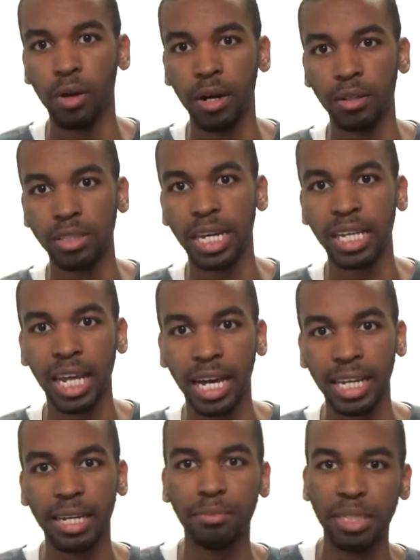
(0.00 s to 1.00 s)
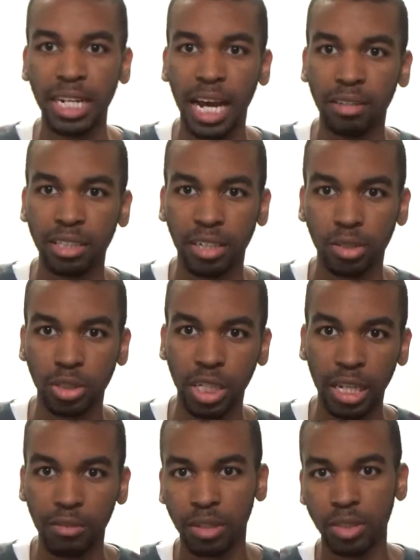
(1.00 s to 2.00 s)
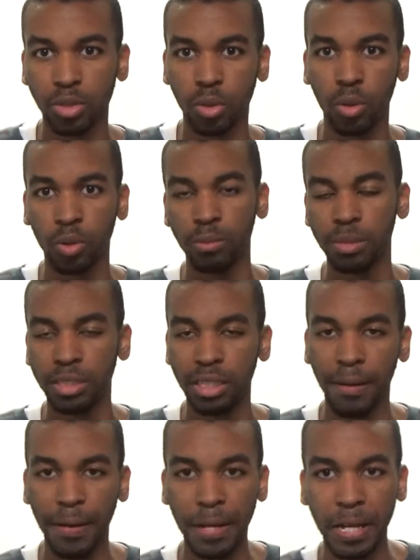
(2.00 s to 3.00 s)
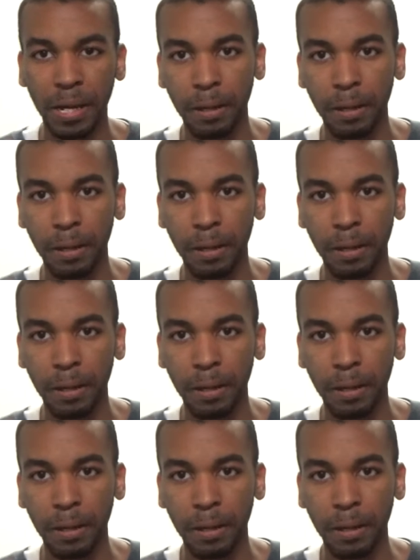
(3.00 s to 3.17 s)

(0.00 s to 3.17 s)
where they like emptied out their savings, or they